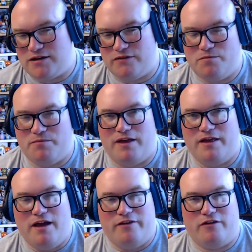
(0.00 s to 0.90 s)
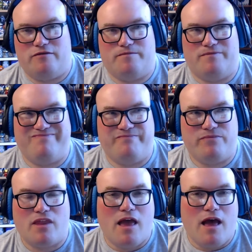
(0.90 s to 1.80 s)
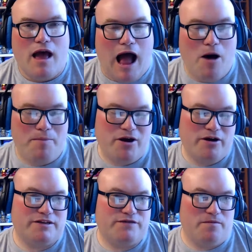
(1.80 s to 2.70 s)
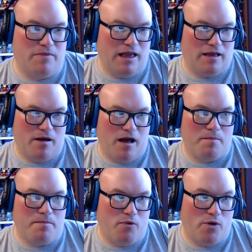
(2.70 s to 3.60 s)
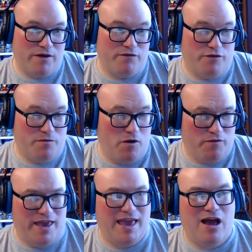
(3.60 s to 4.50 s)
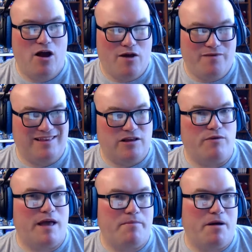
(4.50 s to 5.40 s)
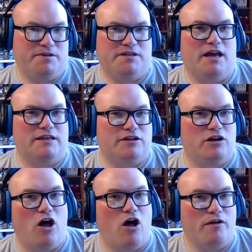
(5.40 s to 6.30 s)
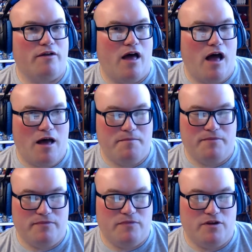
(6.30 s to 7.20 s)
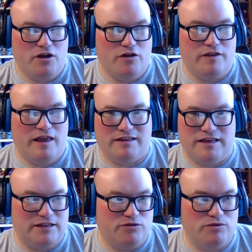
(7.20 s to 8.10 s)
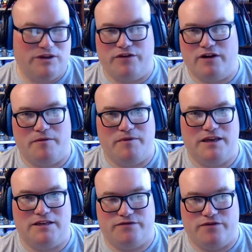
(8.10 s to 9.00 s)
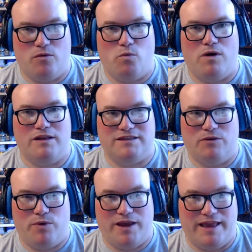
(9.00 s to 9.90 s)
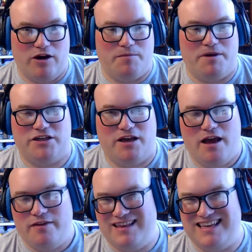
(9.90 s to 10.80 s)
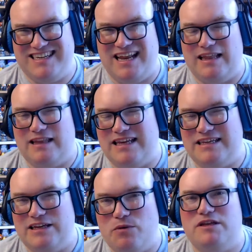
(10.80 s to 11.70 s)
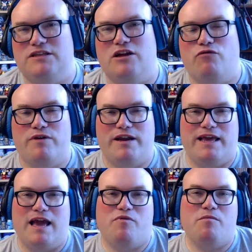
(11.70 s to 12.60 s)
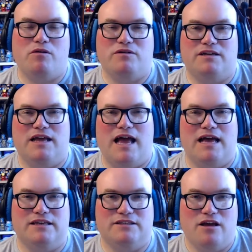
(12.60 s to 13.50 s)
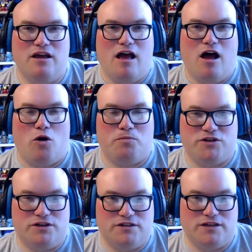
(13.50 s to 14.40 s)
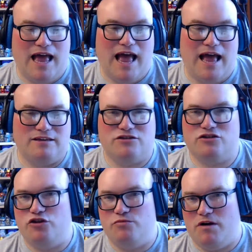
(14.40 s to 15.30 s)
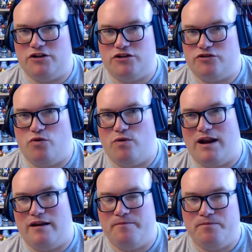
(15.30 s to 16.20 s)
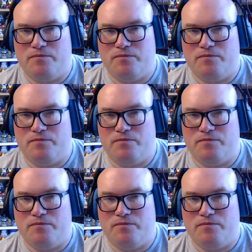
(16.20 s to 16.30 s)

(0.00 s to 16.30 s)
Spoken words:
have them, but I'll be honest, from like a point of view from over here, they don't get publicized a lot. It's all different companies for ones that we can get on a bit. The Disney ones don't really get promoted as options as too much at all. And